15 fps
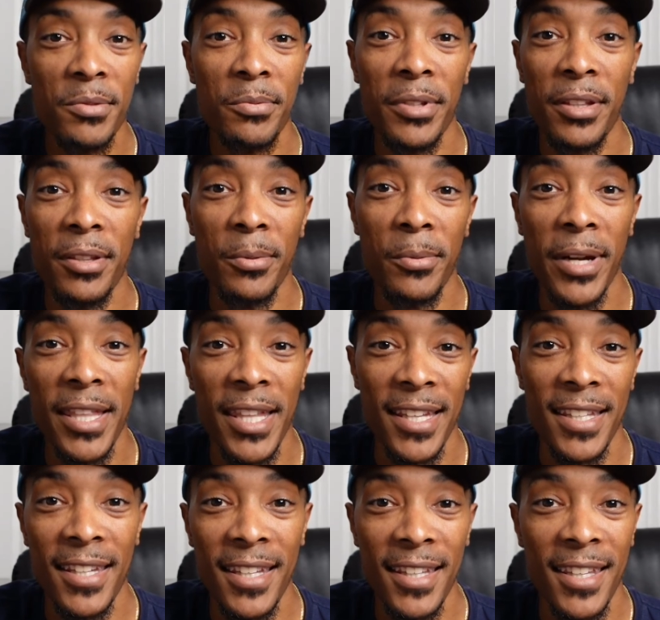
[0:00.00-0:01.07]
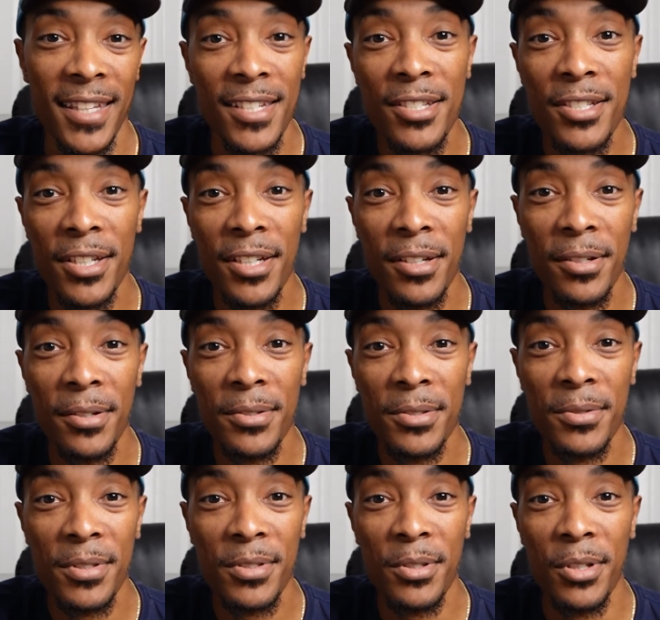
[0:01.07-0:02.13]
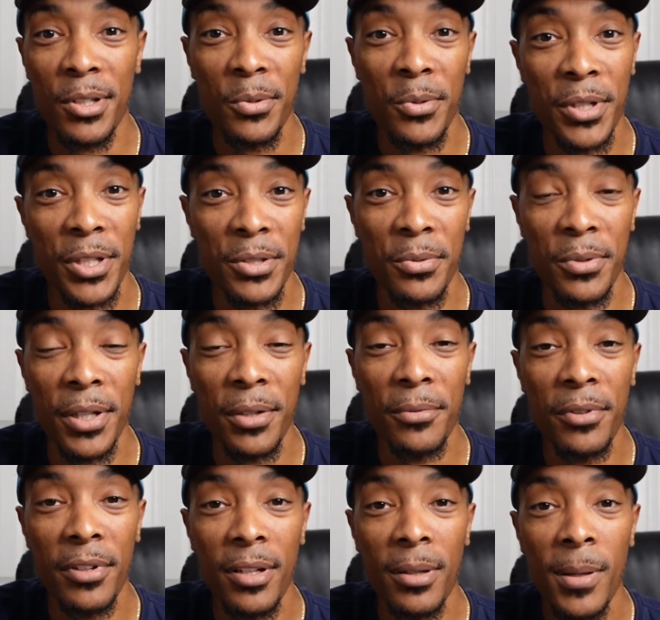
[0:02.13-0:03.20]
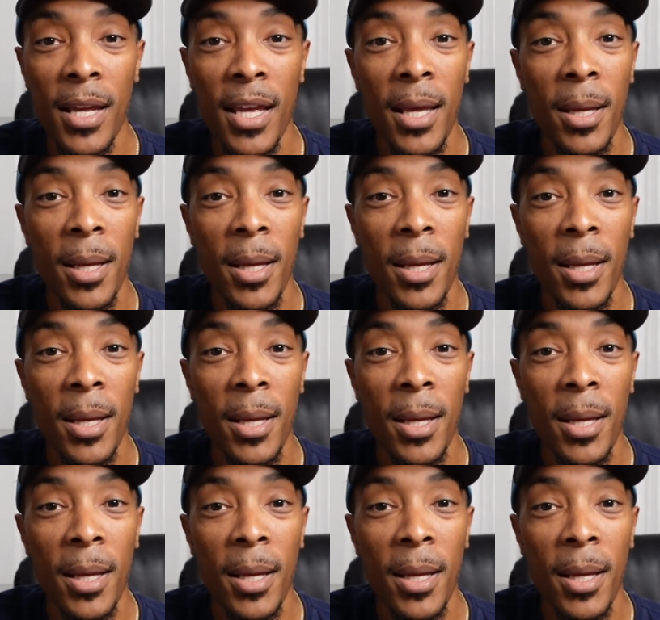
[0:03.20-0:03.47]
with the way they did this year's, the 2021.